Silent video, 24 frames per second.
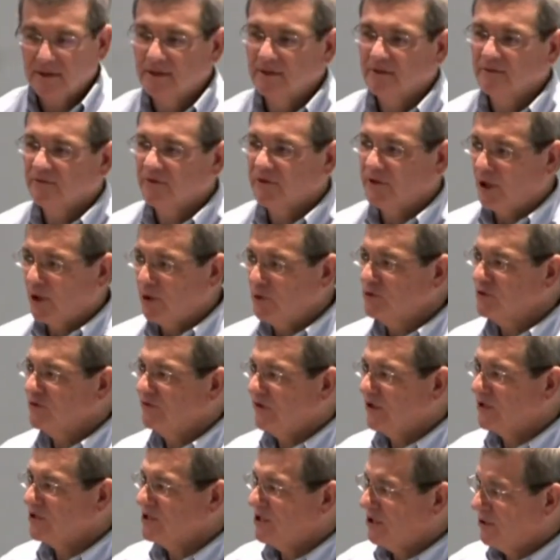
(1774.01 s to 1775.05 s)
for those of
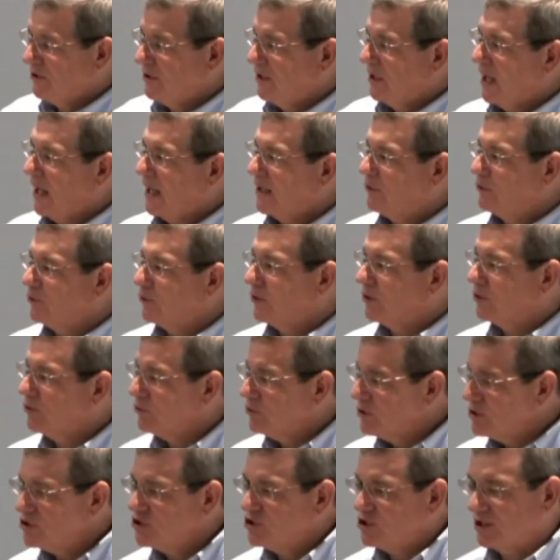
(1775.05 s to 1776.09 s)
us here tonight who are
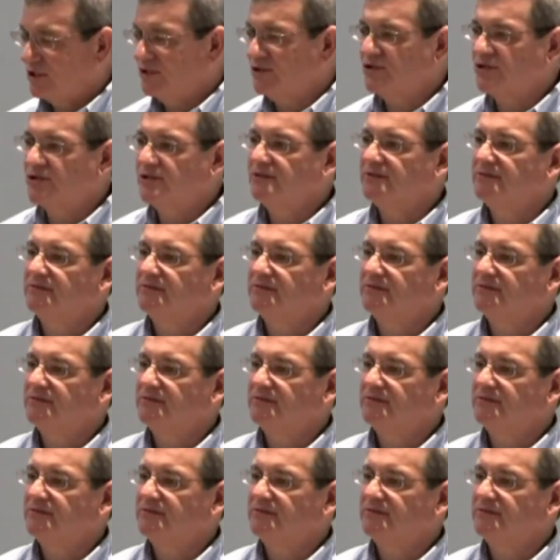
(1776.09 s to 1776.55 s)
Christians,